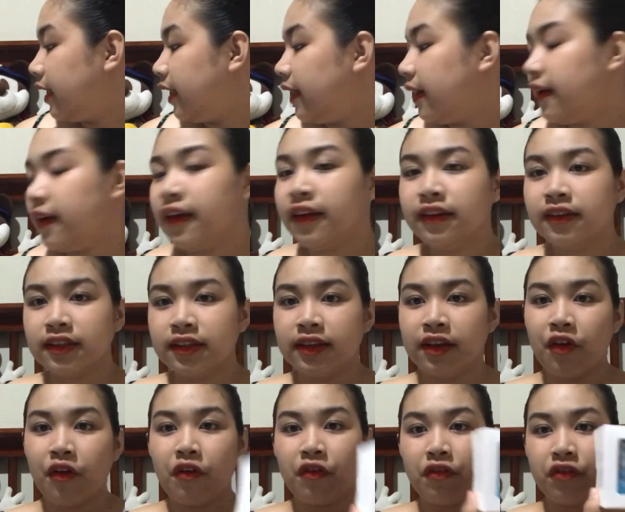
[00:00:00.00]
And
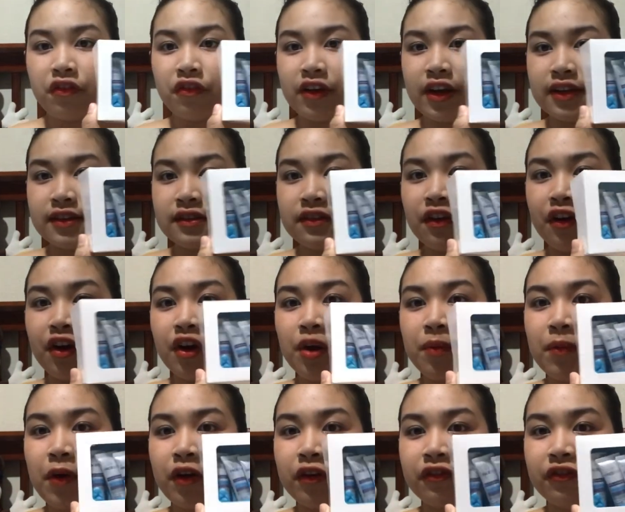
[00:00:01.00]
the rest. There are
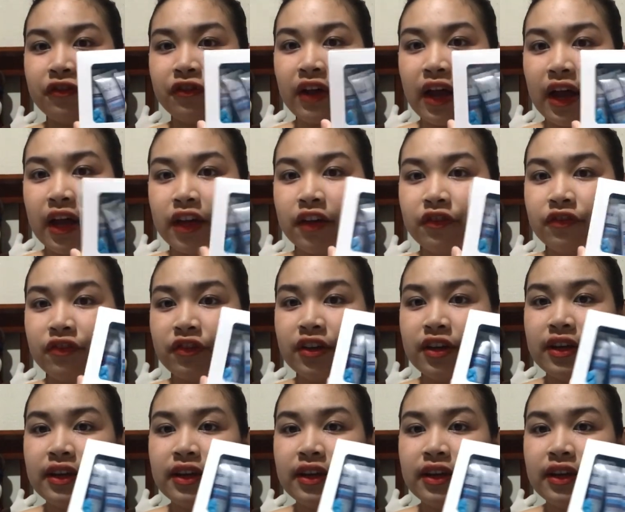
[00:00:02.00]
about 5.